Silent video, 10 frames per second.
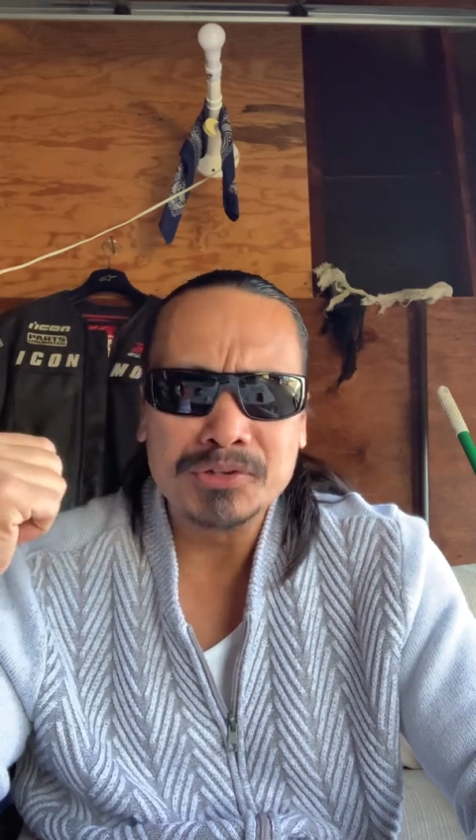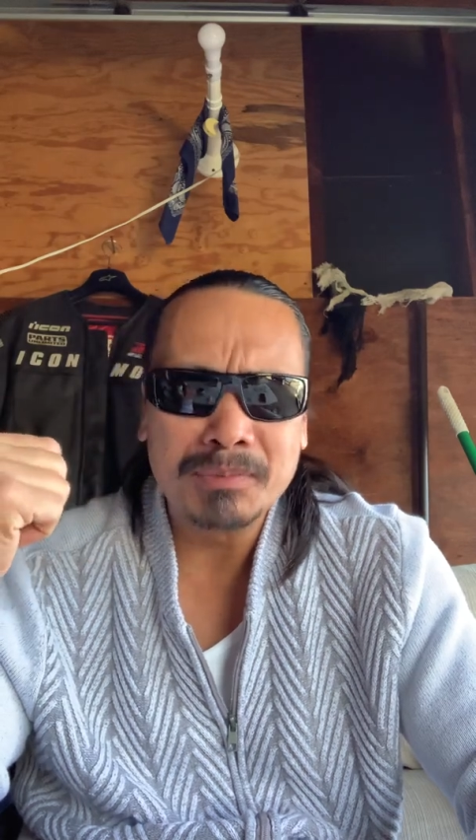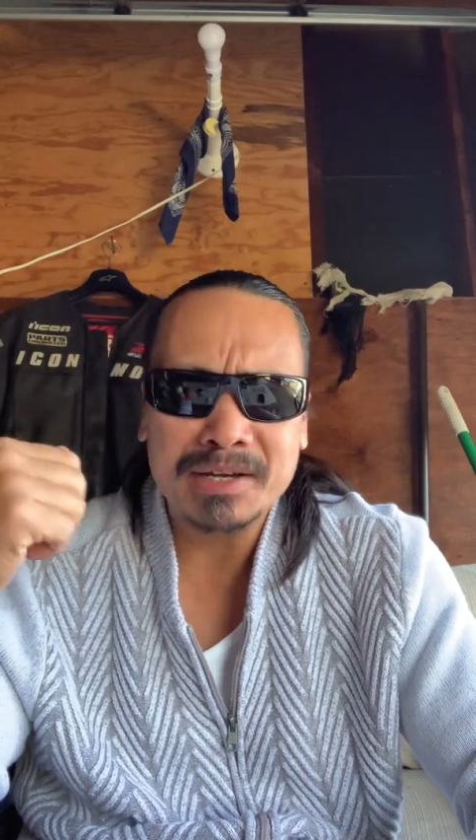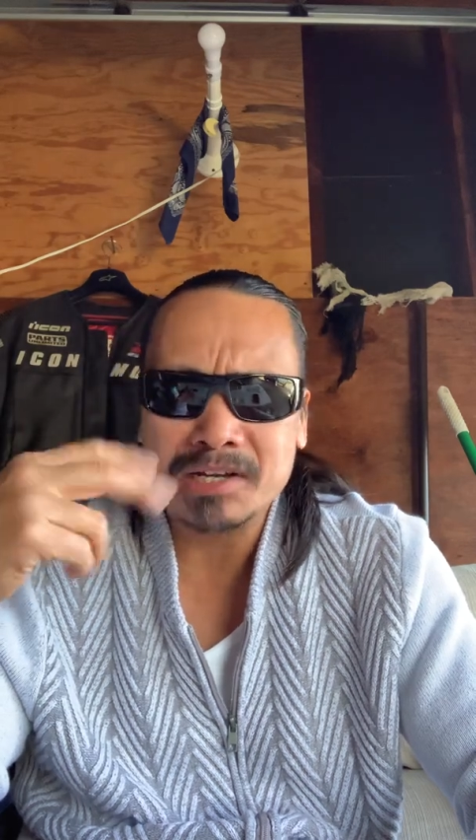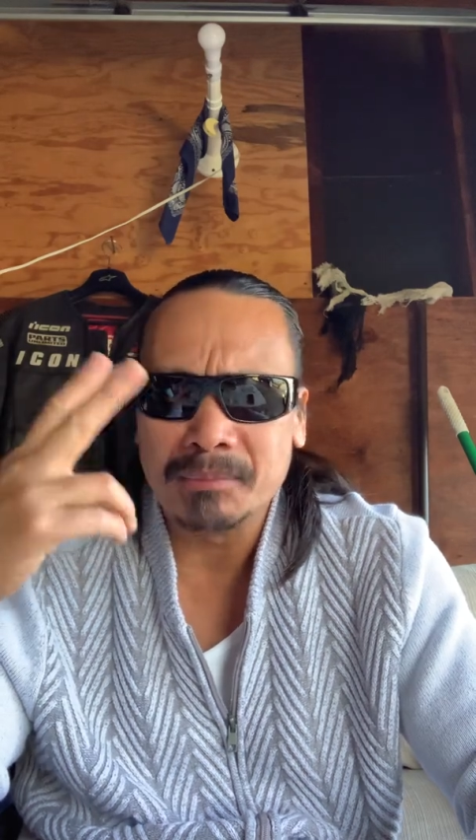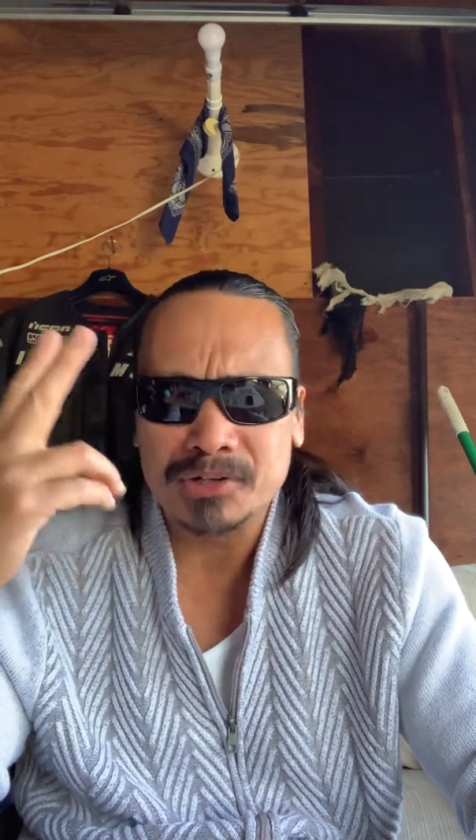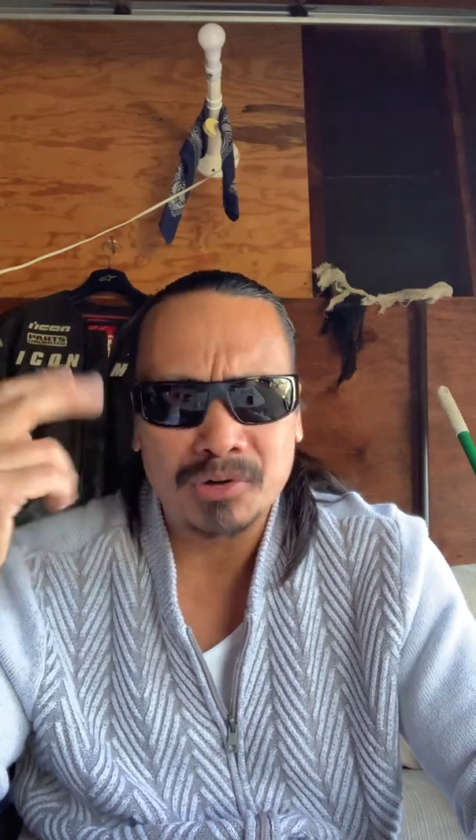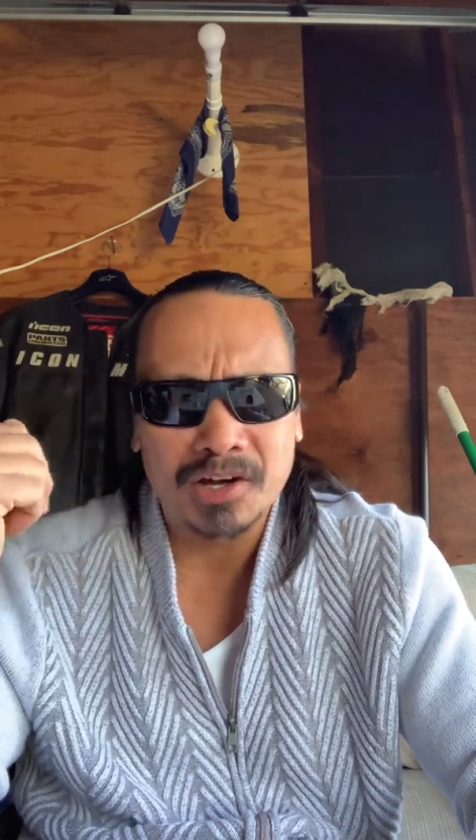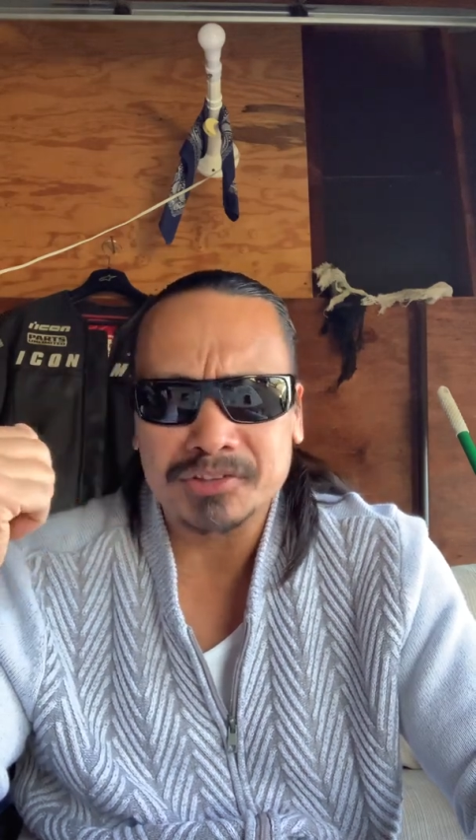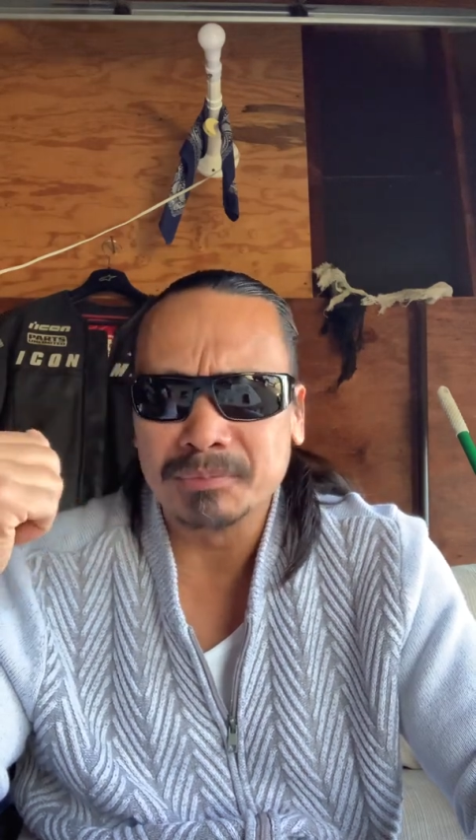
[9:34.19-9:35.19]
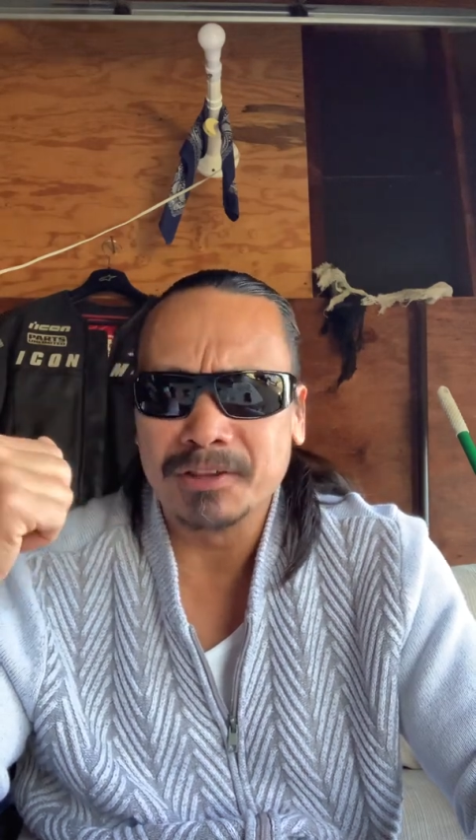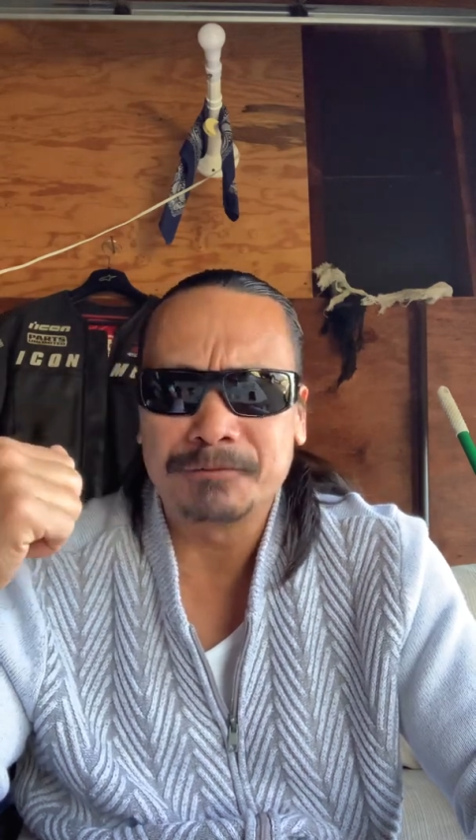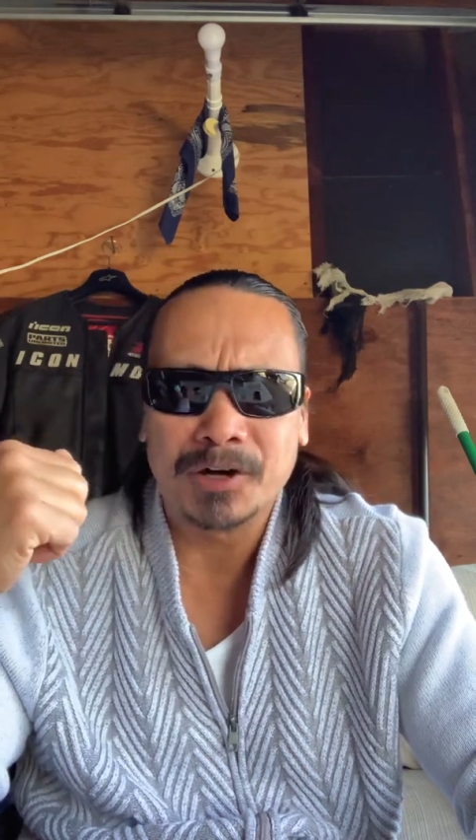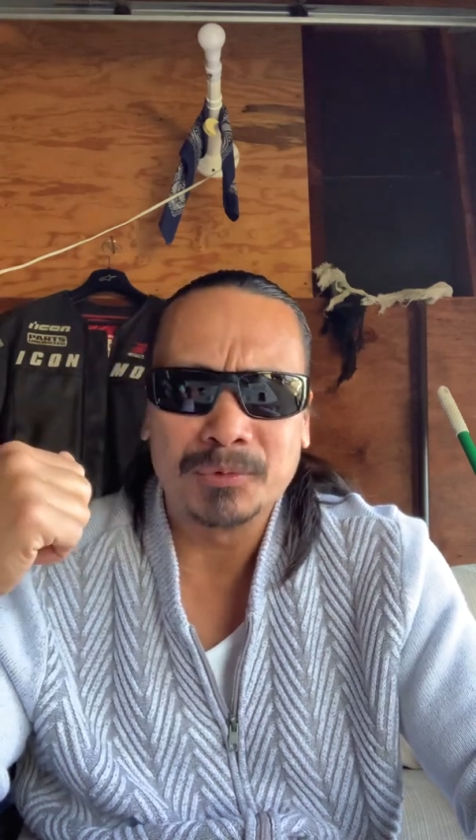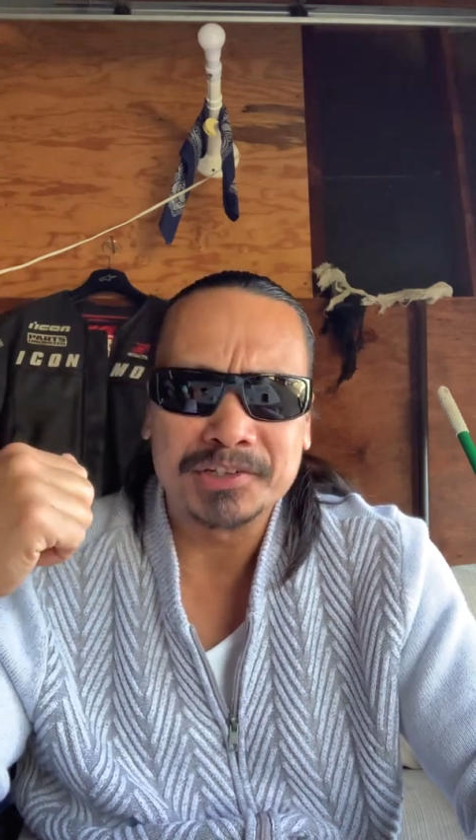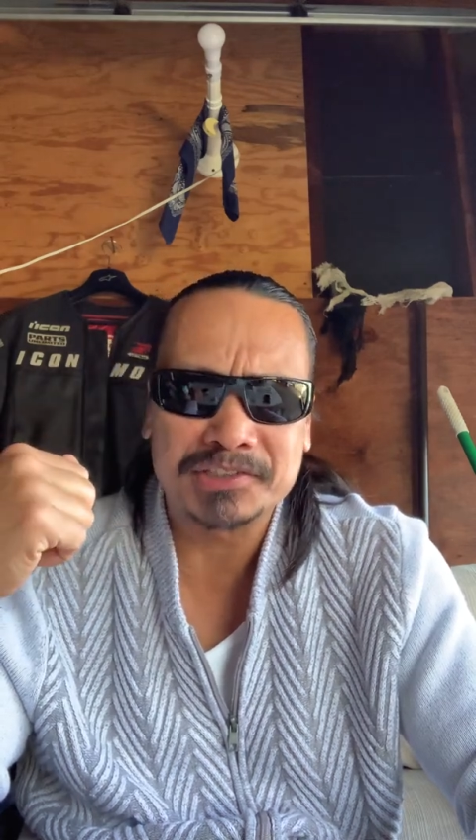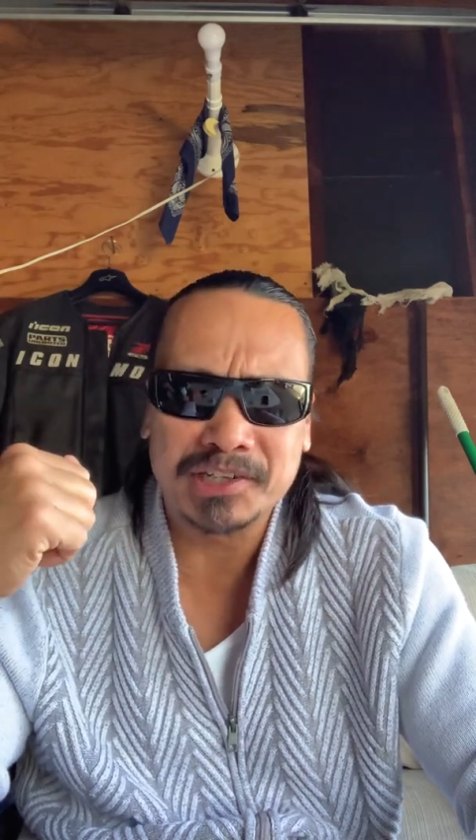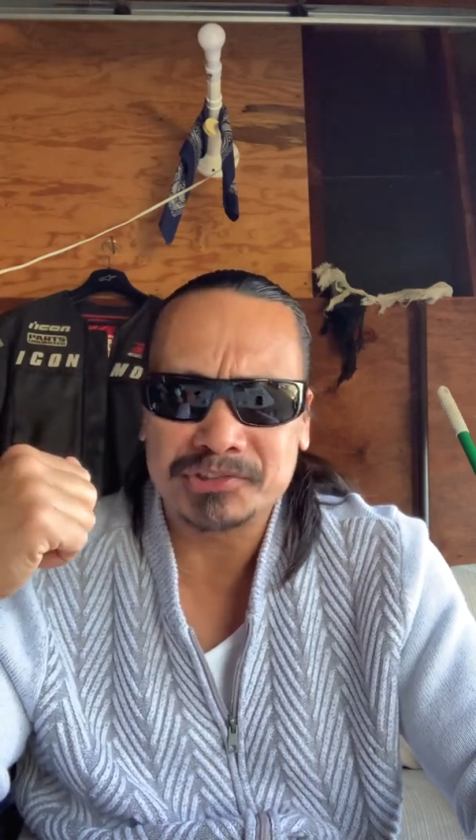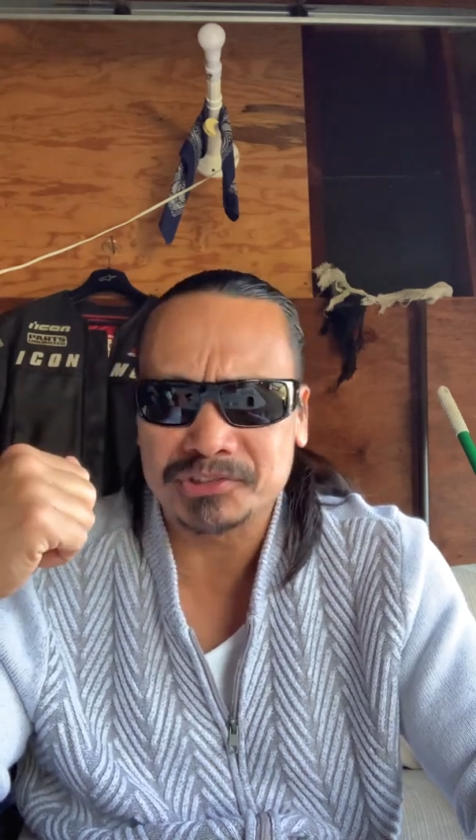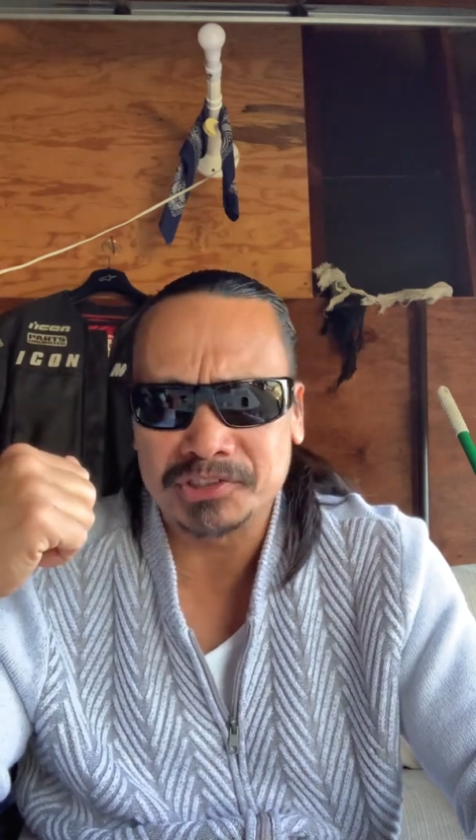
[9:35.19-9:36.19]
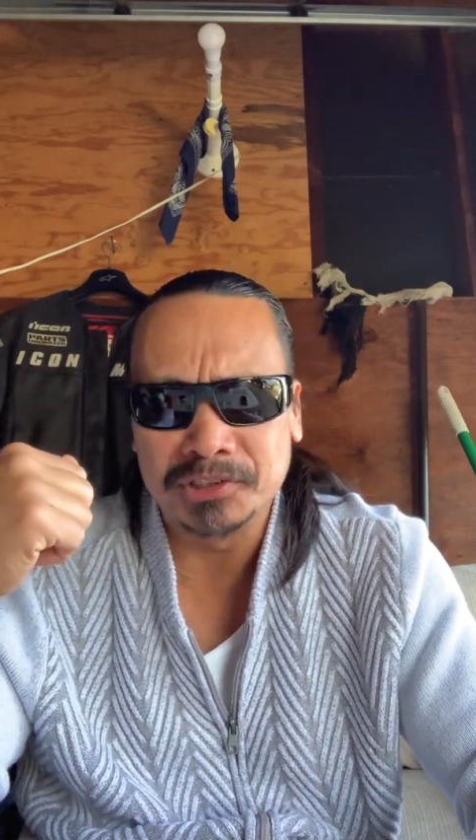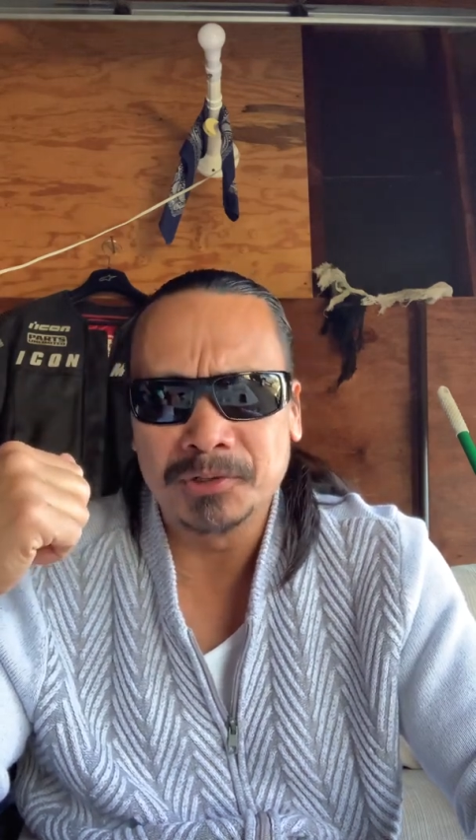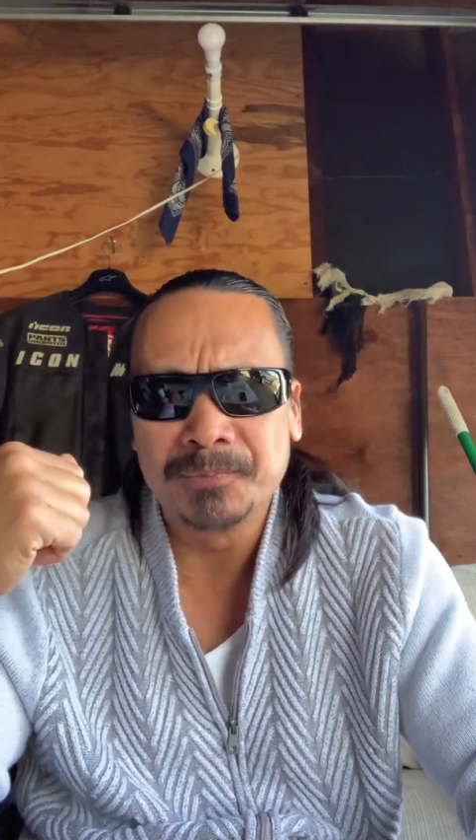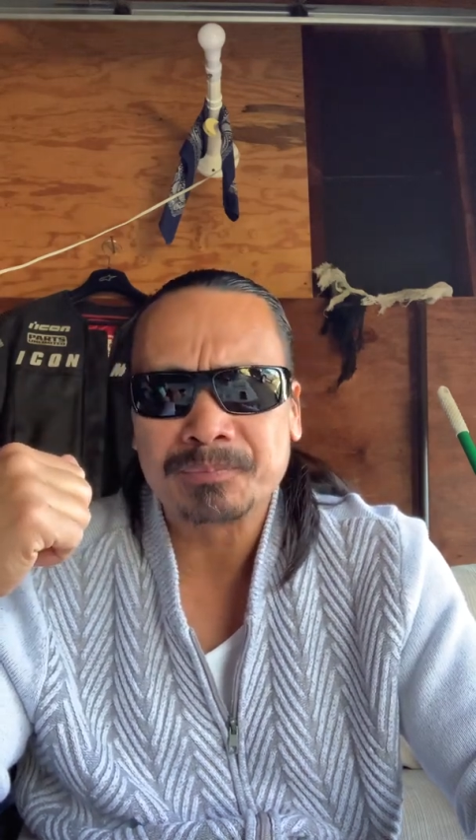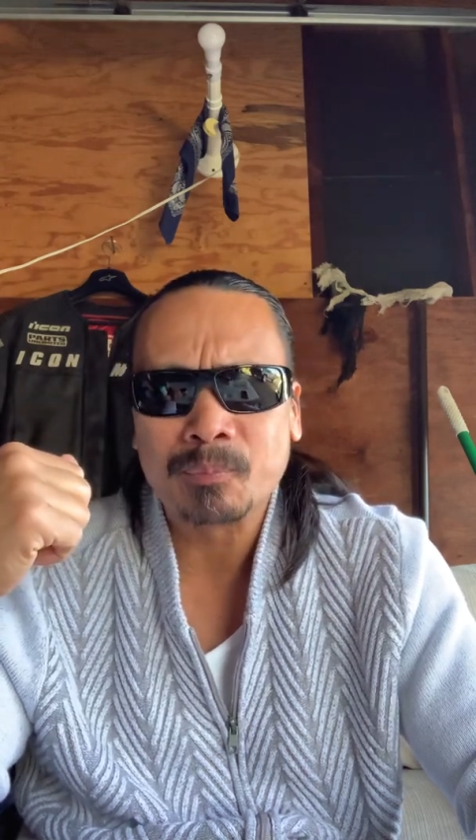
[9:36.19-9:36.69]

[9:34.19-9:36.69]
you might come across a motherfucker want to test your skill,